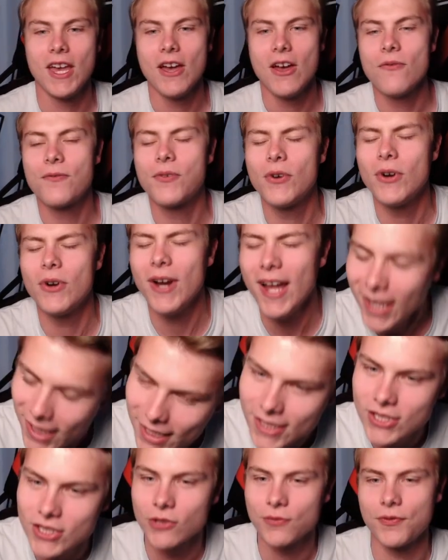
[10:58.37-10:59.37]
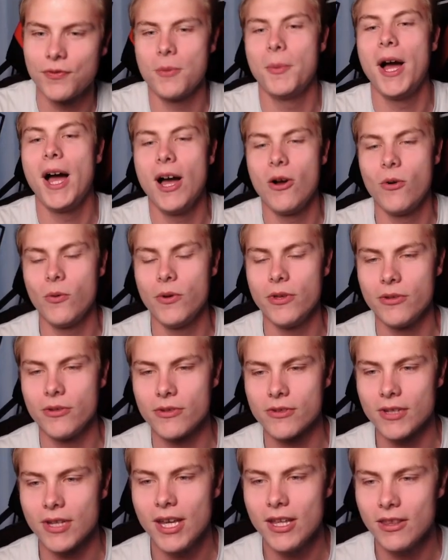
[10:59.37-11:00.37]
For ages from Hot
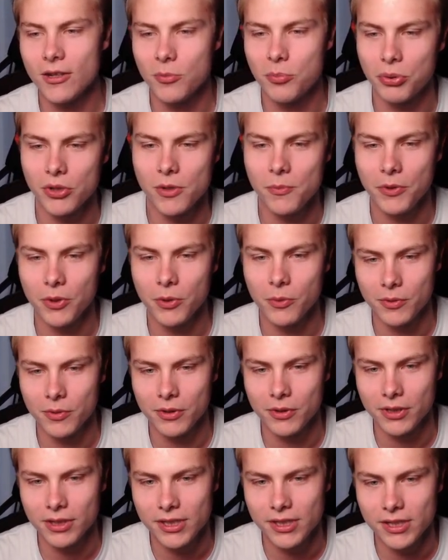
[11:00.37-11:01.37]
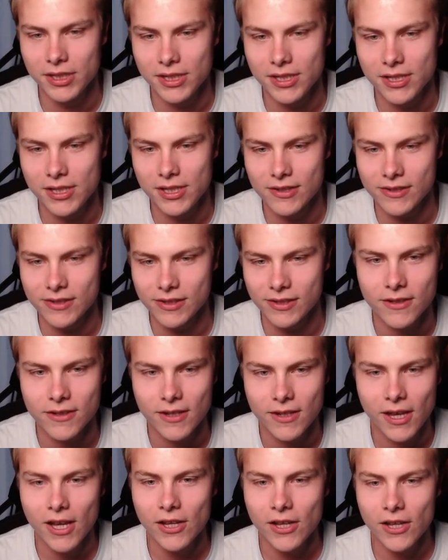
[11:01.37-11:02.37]
Wheels and their premium releases. Do
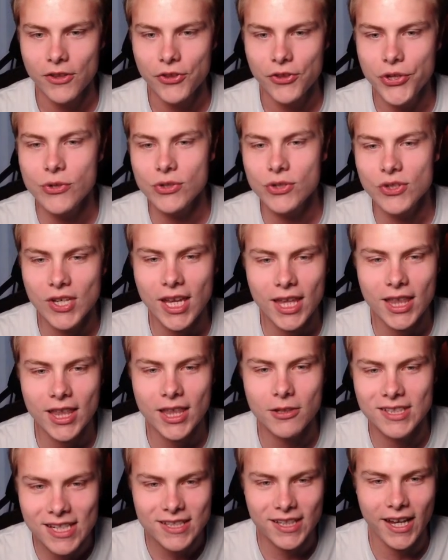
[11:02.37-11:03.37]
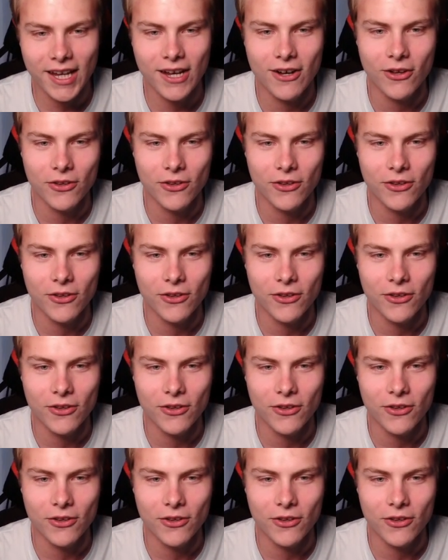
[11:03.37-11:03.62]
you see the detail?